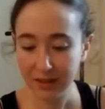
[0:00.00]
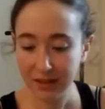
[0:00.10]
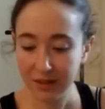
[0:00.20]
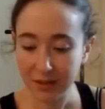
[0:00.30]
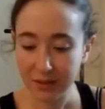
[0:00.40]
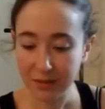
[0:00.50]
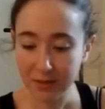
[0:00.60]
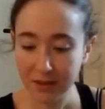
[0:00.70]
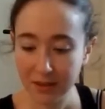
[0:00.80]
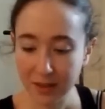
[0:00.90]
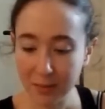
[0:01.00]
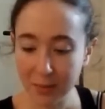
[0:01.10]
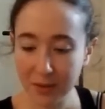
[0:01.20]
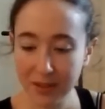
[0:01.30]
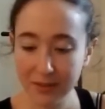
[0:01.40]
So, I
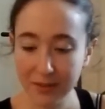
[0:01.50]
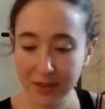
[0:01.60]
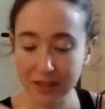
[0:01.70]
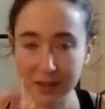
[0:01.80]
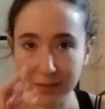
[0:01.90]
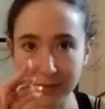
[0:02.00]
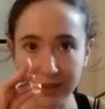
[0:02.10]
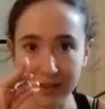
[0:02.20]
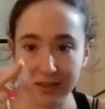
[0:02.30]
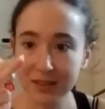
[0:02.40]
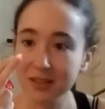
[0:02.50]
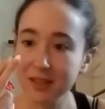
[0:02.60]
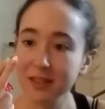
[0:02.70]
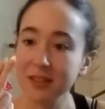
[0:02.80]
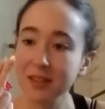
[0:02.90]
believe I've had some of these
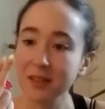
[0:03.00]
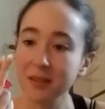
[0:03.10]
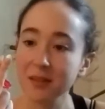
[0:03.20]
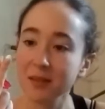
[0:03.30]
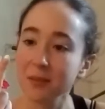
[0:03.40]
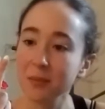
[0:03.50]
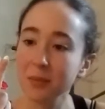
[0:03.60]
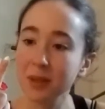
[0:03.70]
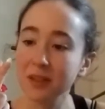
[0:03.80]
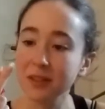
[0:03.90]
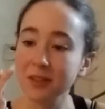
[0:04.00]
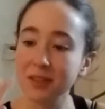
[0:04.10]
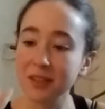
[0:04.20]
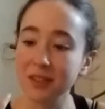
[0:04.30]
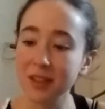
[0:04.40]
pretty early
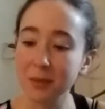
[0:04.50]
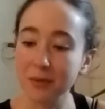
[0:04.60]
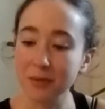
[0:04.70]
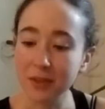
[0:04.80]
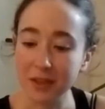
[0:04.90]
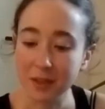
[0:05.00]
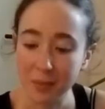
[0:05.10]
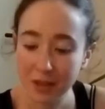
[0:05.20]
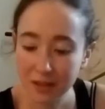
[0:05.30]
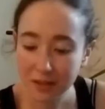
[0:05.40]
on. They were very yummy.